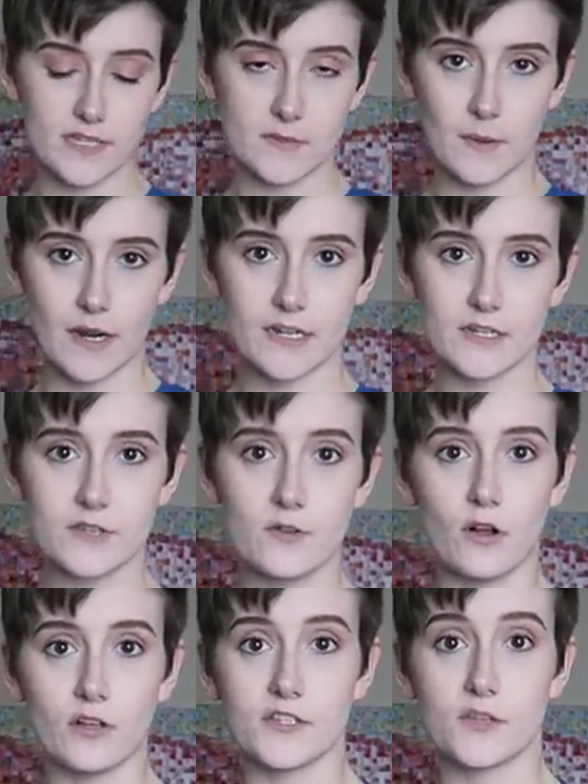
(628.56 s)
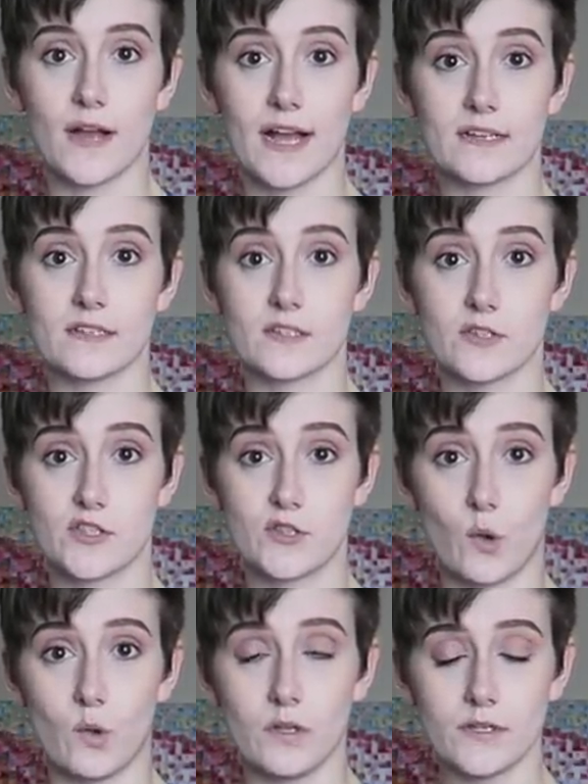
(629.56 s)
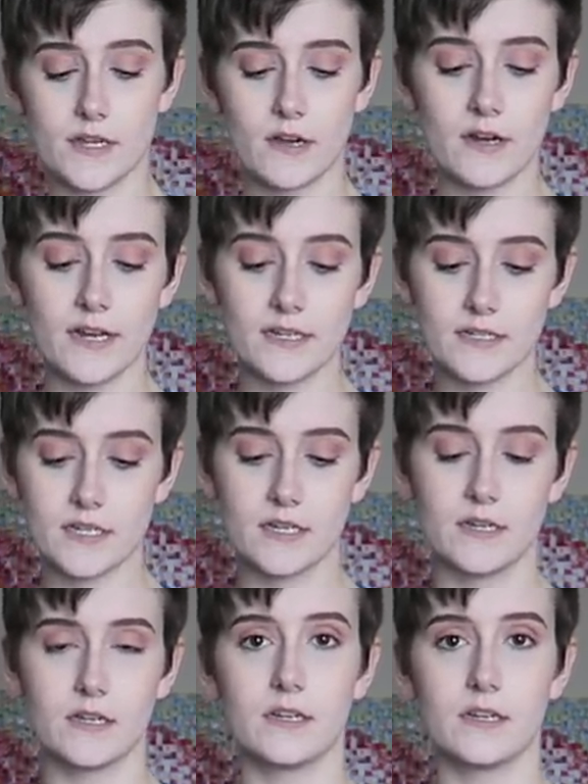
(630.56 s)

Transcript: this bodysuit also has soles on it.